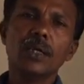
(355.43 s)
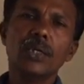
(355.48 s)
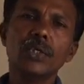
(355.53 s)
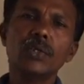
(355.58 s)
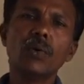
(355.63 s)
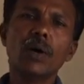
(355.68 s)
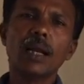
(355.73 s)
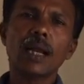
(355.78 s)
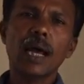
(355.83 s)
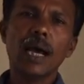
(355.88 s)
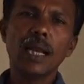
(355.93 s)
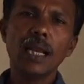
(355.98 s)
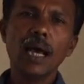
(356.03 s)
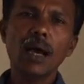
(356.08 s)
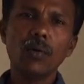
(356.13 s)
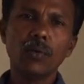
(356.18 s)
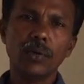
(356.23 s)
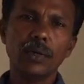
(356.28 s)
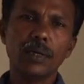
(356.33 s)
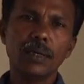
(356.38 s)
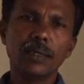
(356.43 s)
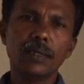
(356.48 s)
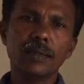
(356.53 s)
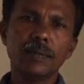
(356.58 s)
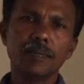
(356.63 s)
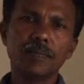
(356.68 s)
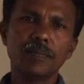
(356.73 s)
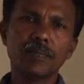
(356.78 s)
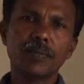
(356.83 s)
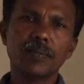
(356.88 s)
you are allowed
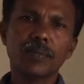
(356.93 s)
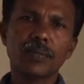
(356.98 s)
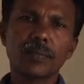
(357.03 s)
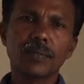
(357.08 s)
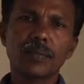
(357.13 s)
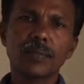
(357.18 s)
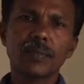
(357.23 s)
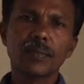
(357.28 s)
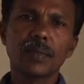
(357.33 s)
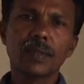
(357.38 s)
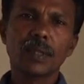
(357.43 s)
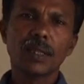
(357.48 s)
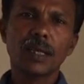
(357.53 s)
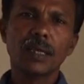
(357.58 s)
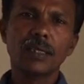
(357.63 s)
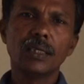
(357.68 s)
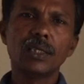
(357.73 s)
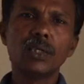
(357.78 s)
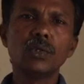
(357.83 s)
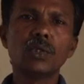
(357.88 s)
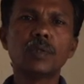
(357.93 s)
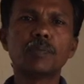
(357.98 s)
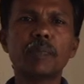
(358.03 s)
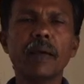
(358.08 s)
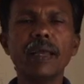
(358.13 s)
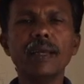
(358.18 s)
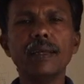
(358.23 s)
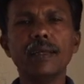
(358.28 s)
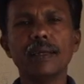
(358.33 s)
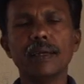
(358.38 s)
to
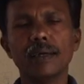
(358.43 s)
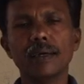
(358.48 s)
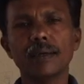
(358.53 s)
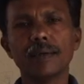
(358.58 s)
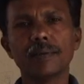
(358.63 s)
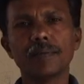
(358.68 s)
spend.